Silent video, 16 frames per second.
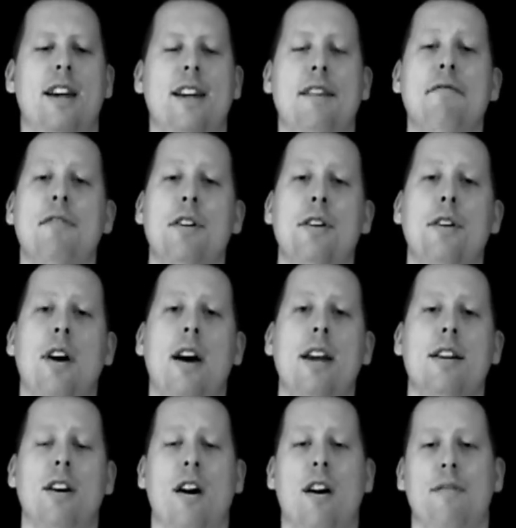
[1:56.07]
If they're
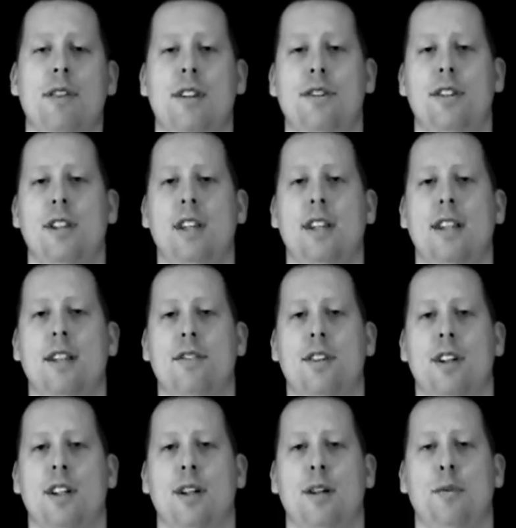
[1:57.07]
not, obviously that's
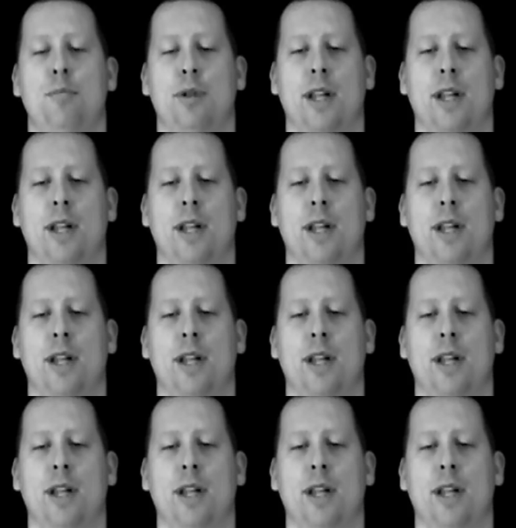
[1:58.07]
going to